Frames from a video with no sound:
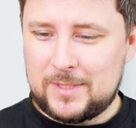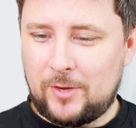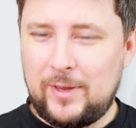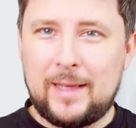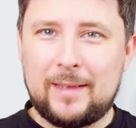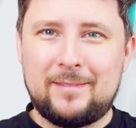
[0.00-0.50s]

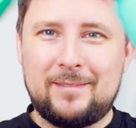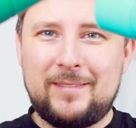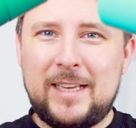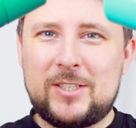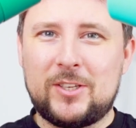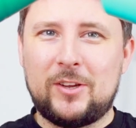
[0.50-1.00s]
So yeah,
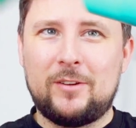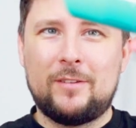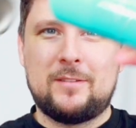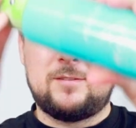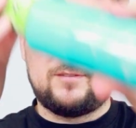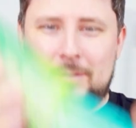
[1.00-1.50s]
these two.
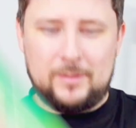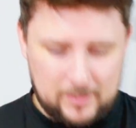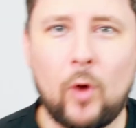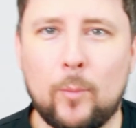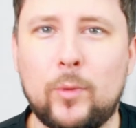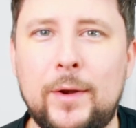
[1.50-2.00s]

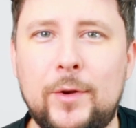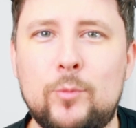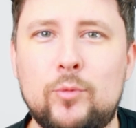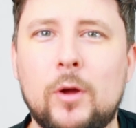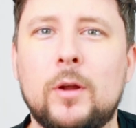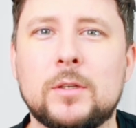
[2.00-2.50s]
We've got a brand
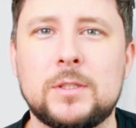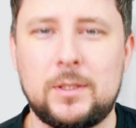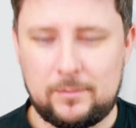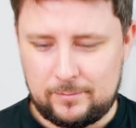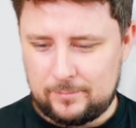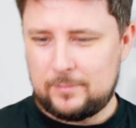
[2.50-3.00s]
new product.
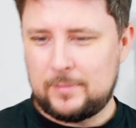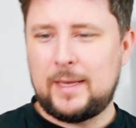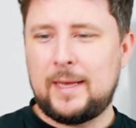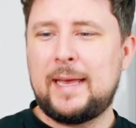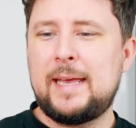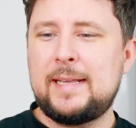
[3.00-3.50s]

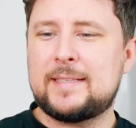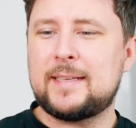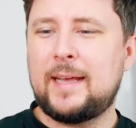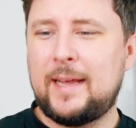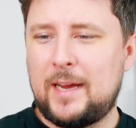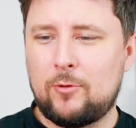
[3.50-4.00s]
Heat
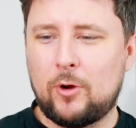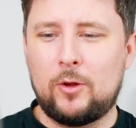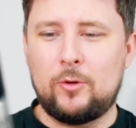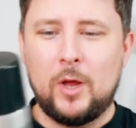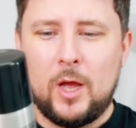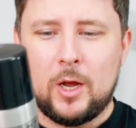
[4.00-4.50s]

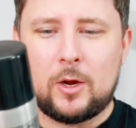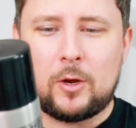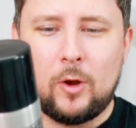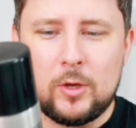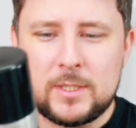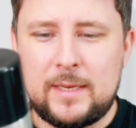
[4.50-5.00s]
Hero,
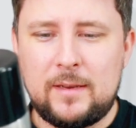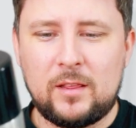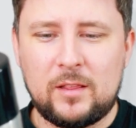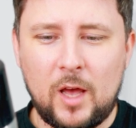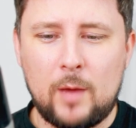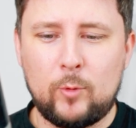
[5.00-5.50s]
Glossing
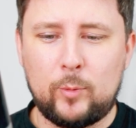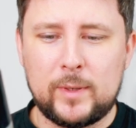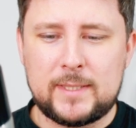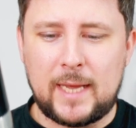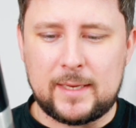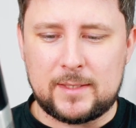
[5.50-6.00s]
Thermal
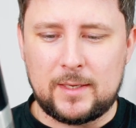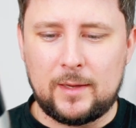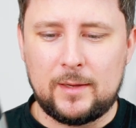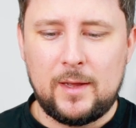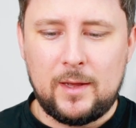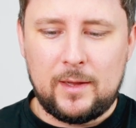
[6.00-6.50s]

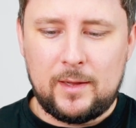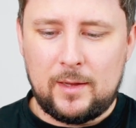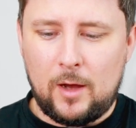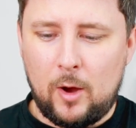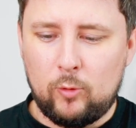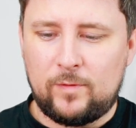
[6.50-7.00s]
Protector.
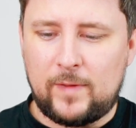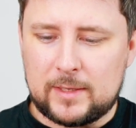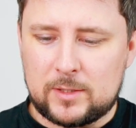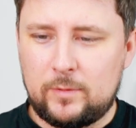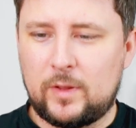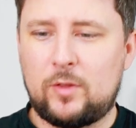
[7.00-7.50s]
Hold
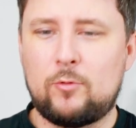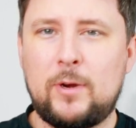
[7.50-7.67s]
factor of a